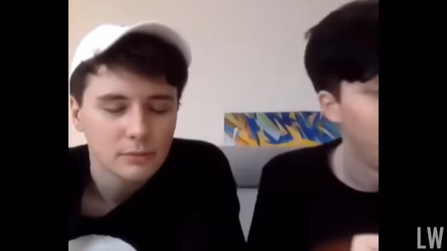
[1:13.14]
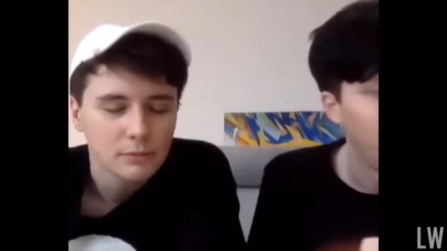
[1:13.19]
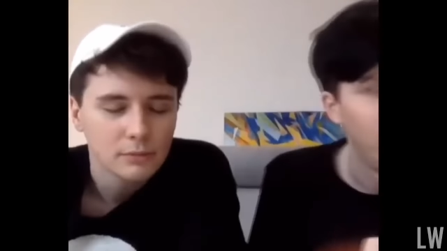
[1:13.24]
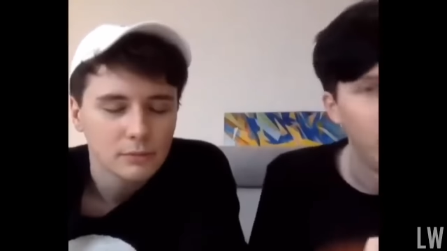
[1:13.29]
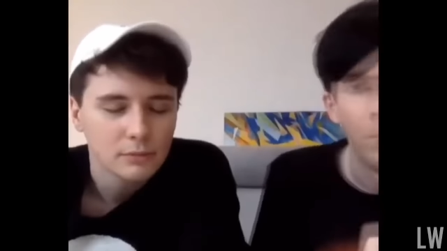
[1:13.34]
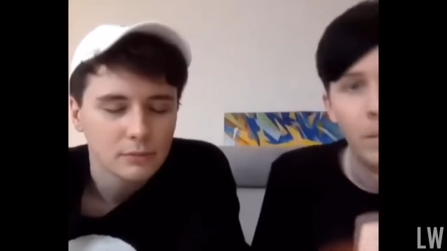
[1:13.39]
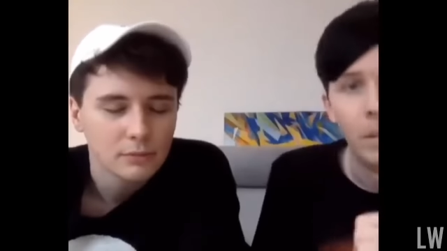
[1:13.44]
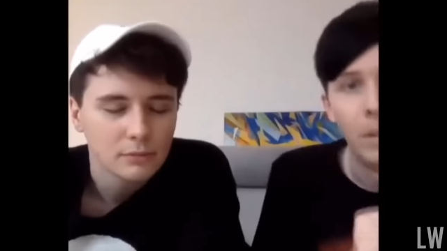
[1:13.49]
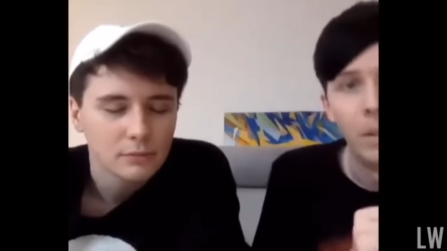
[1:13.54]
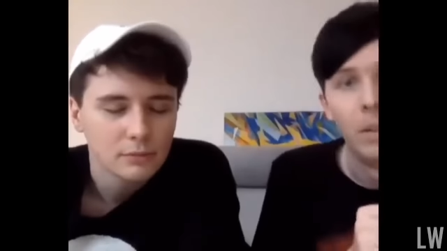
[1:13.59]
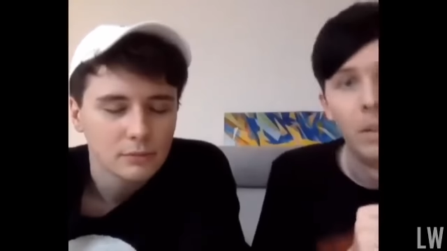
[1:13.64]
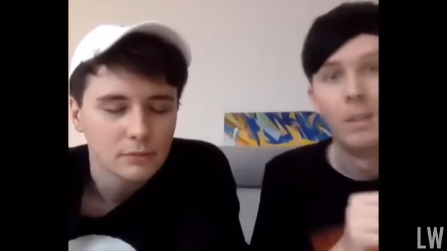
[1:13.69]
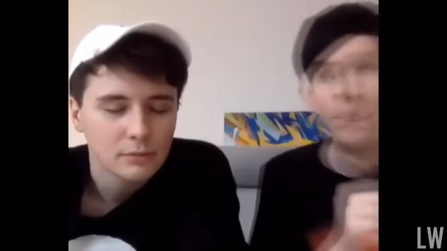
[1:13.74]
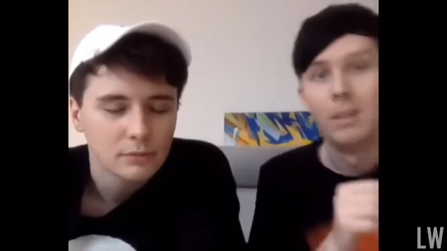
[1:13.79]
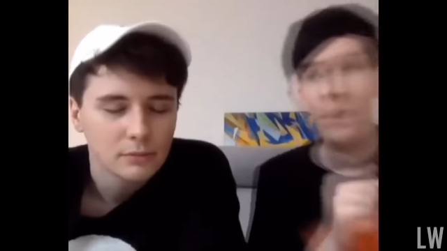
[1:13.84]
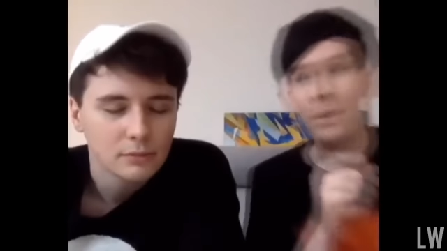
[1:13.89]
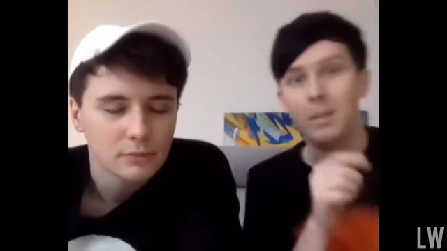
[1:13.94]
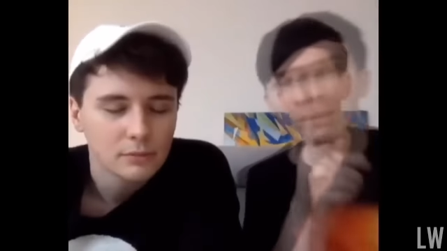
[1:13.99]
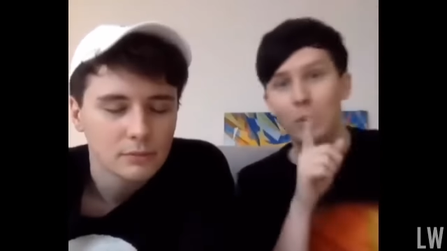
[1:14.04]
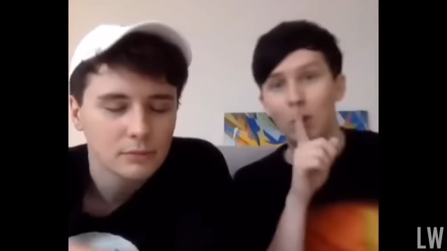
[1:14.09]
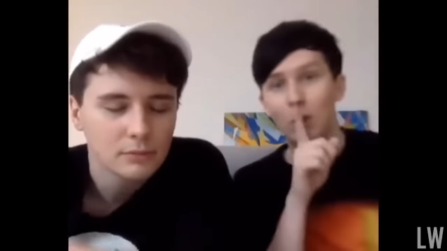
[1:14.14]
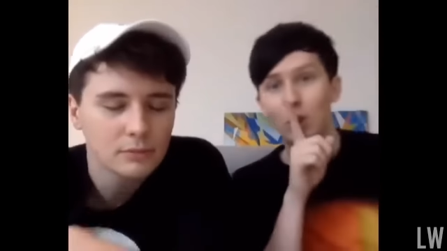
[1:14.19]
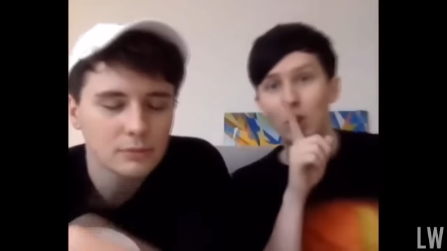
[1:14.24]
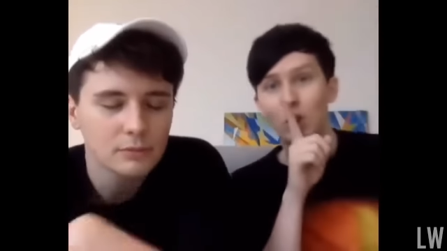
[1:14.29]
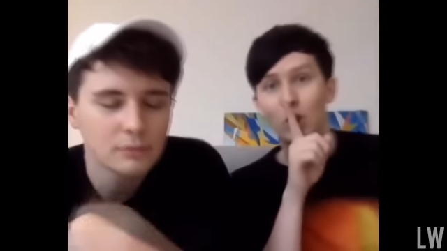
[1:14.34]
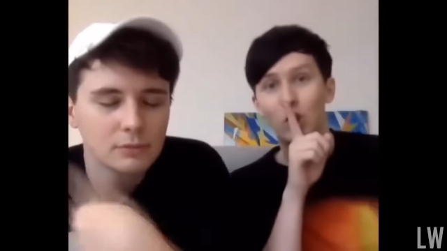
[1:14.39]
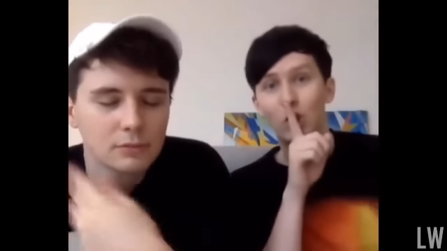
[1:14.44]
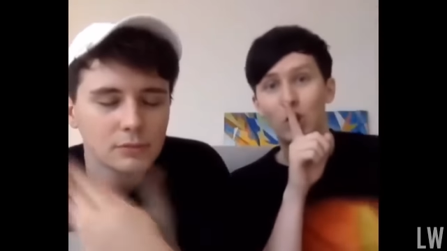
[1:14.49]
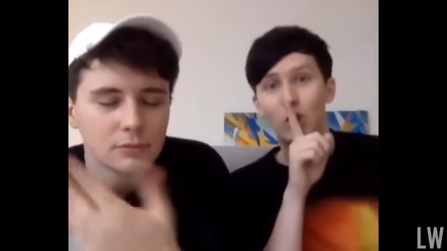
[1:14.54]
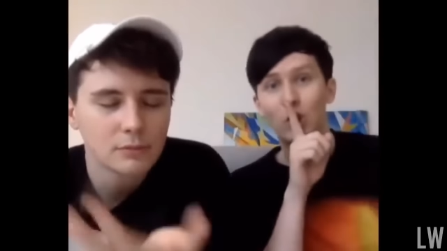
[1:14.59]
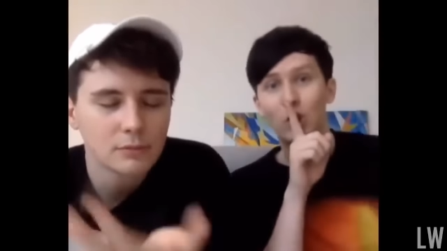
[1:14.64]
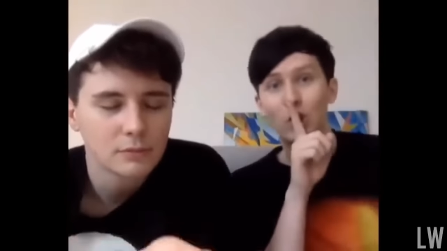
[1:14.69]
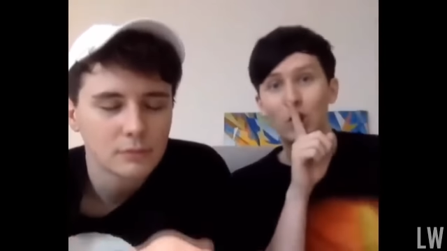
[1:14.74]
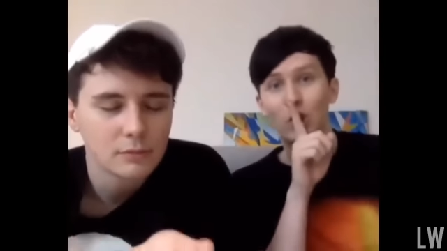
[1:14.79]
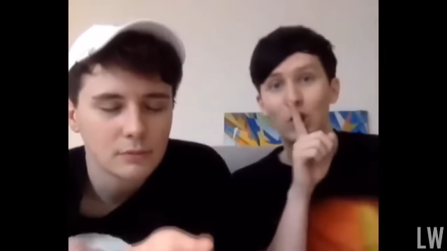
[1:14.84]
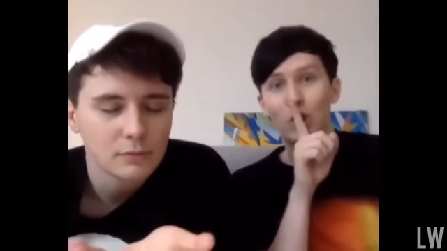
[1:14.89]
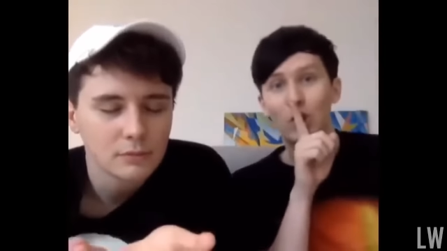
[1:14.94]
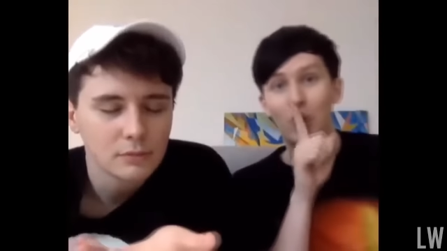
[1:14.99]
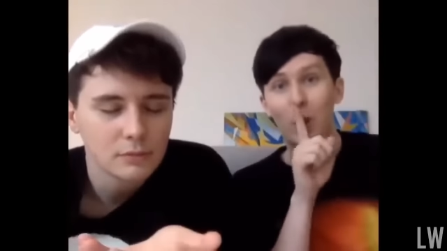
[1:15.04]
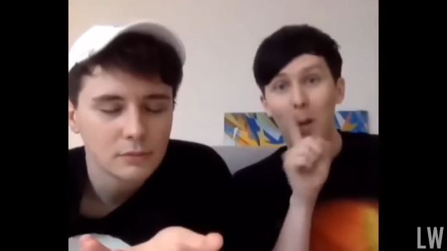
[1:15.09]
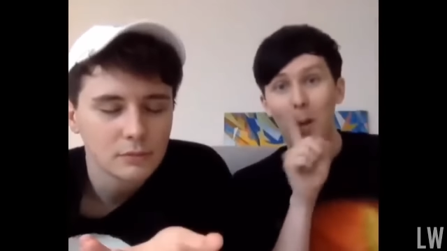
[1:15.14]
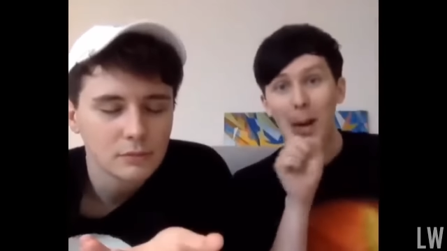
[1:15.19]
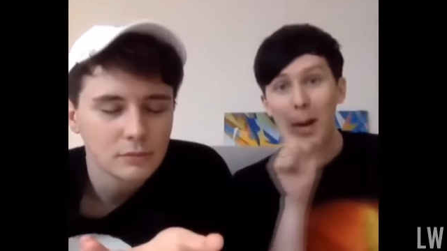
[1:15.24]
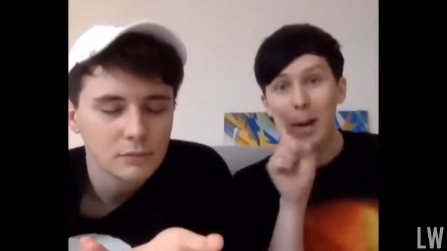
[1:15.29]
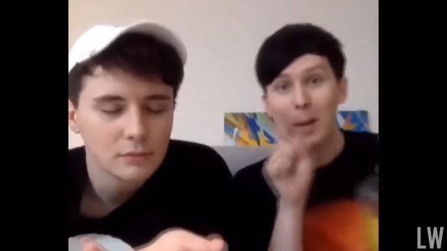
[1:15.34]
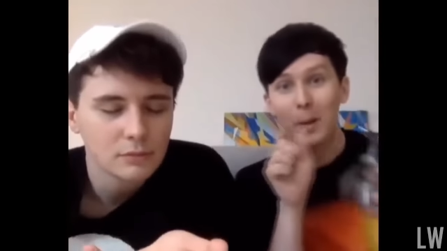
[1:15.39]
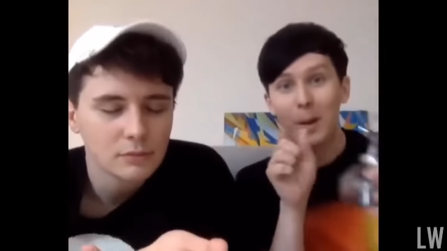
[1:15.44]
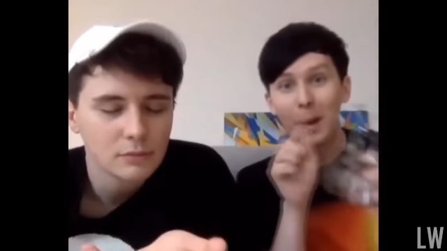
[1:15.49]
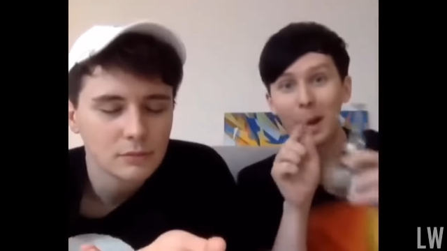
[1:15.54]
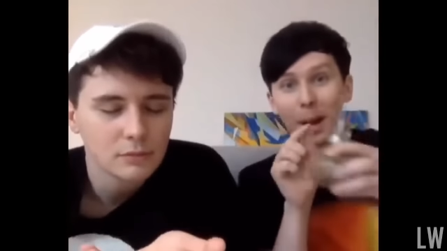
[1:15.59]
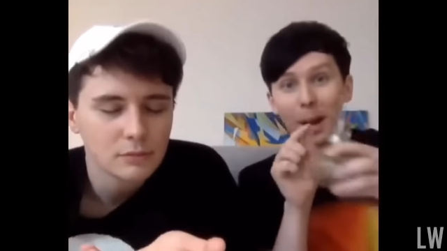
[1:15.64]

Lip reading: [no speech]